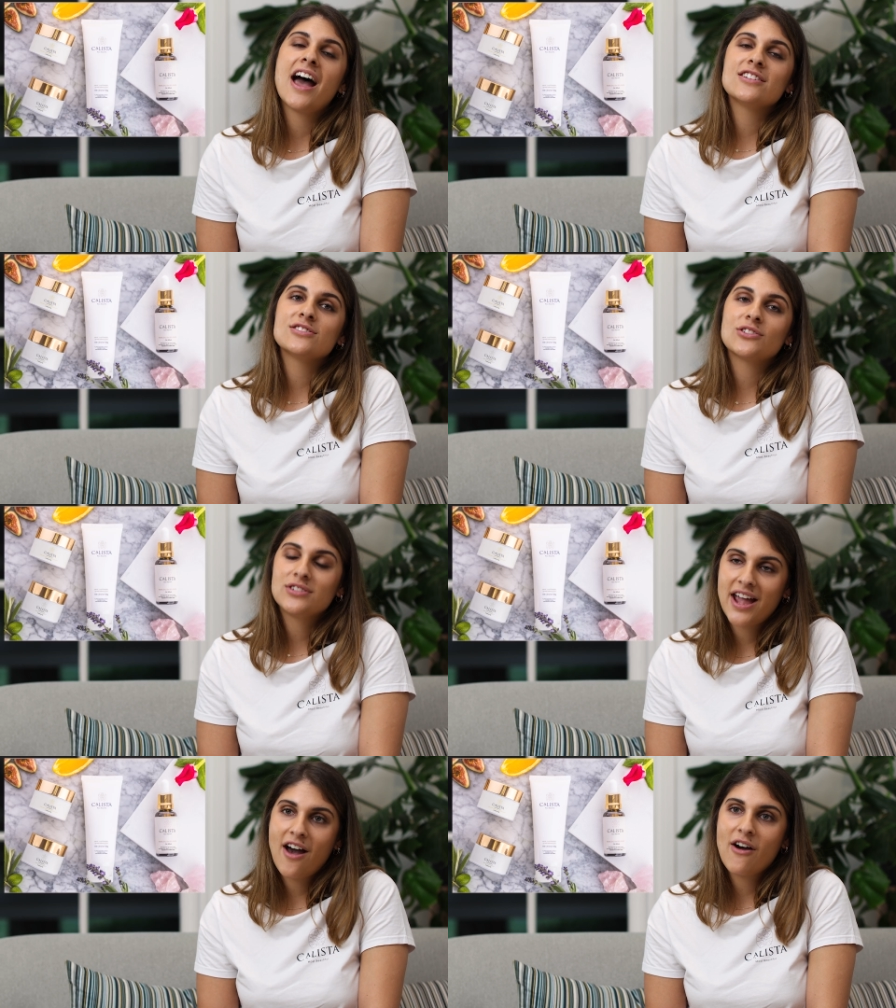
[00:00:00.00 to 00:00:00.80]
And so
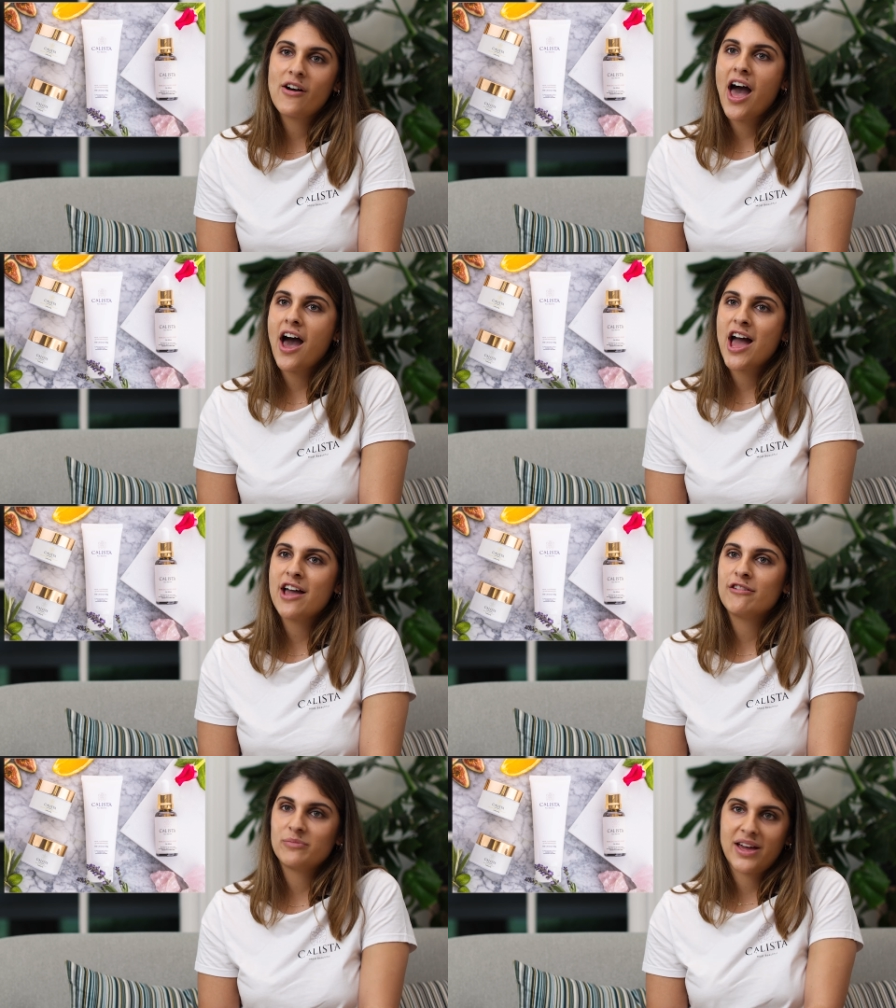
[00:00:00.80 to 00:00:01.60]
now
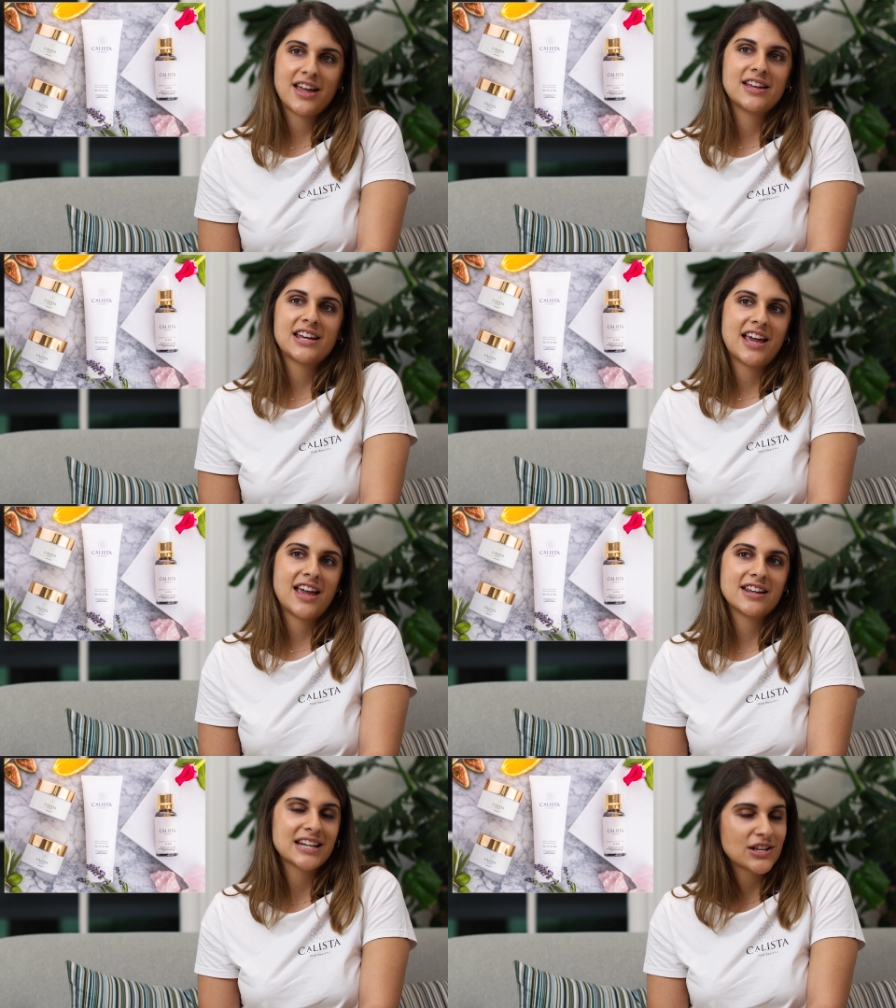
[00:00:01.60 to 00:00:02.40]
I've made
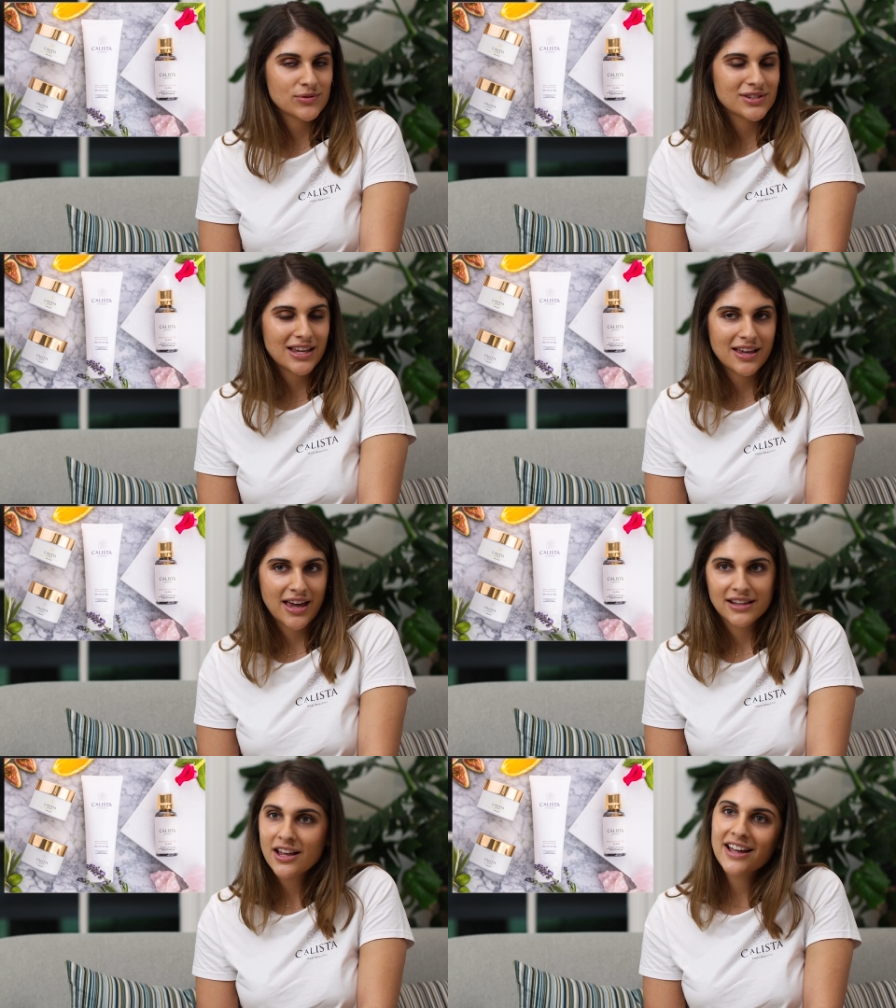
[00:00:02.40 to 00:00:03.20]
a natural
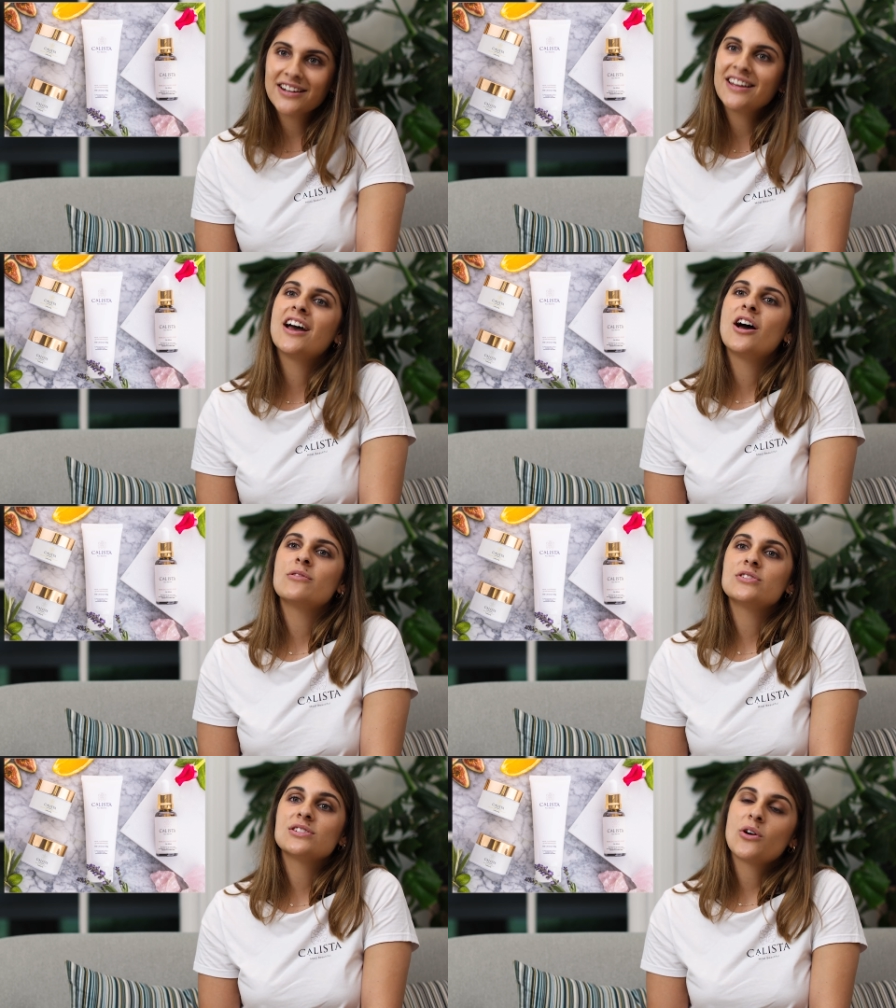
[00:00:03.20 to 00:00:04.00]
skincare line,
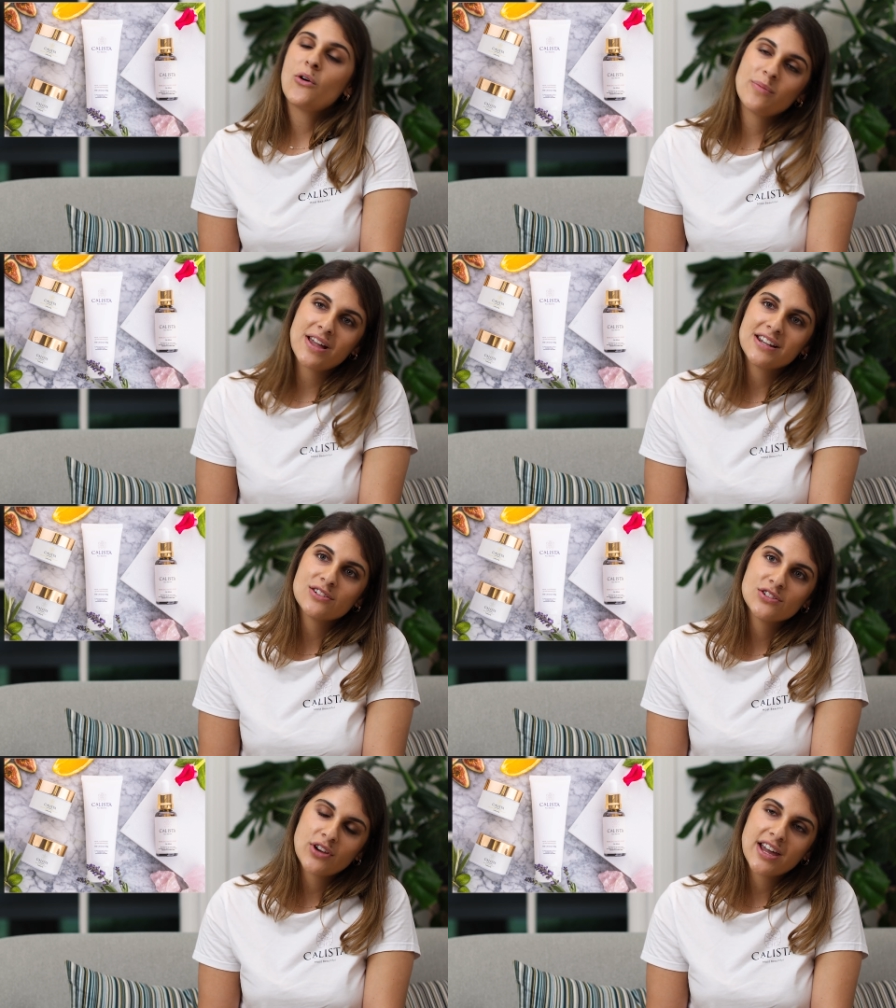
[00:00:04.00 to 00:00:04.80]
which is all made in
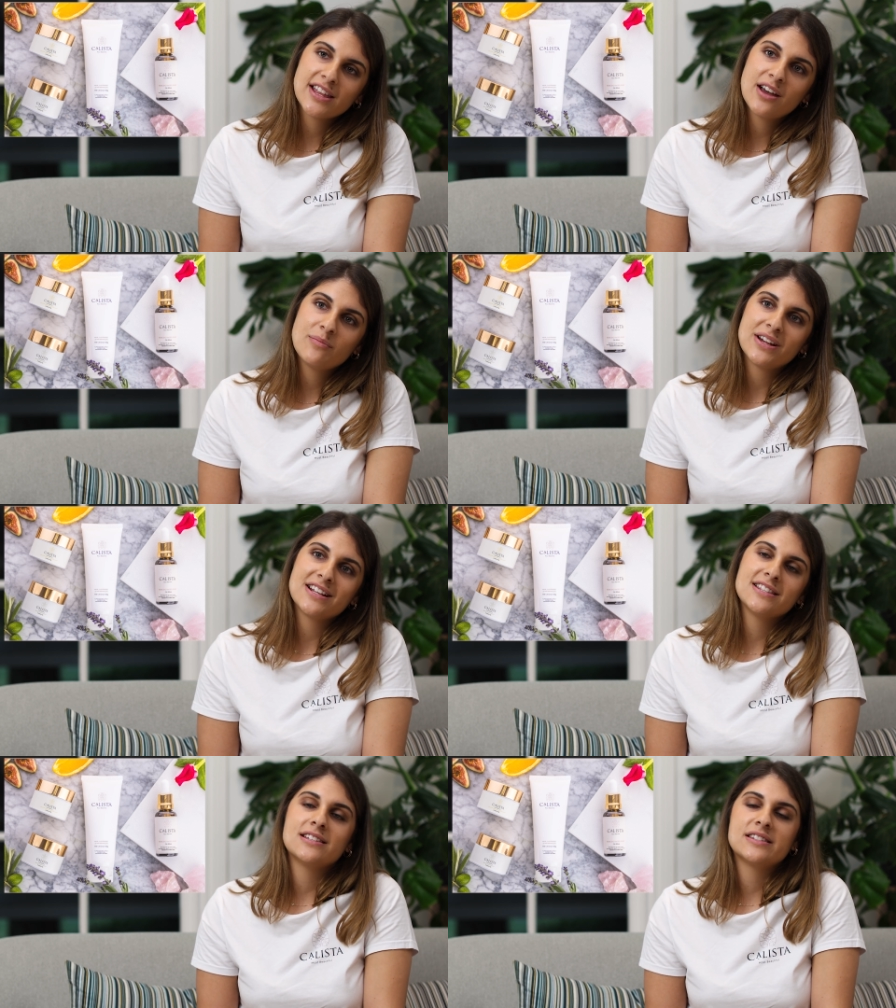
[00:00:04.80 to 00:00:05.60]
Australia, but
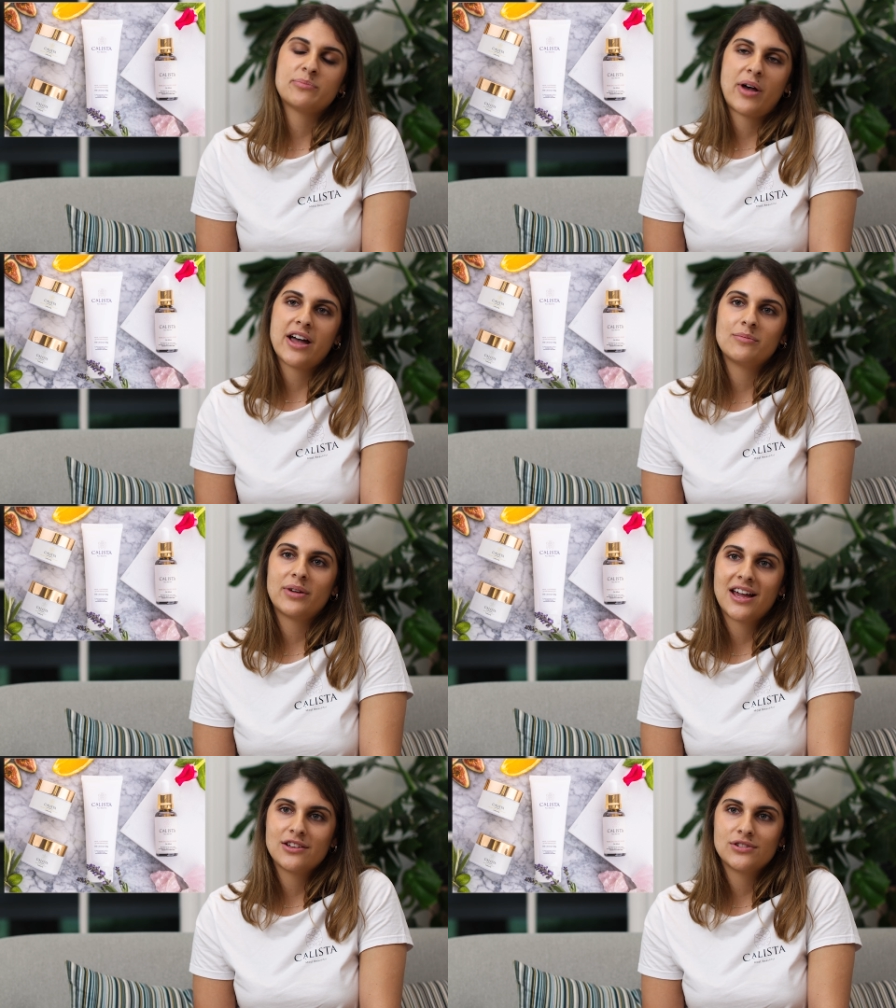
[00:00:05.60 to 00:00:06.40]
it's inspired
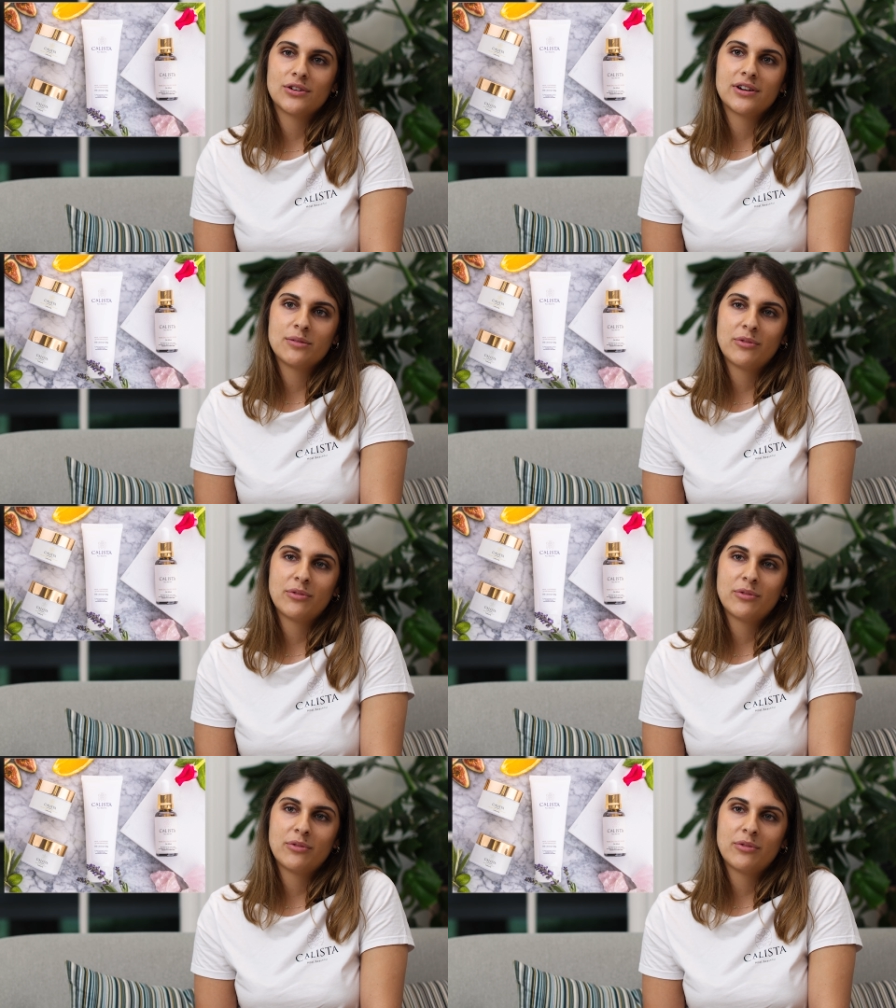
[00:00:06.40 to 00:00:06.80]
by ancient Greek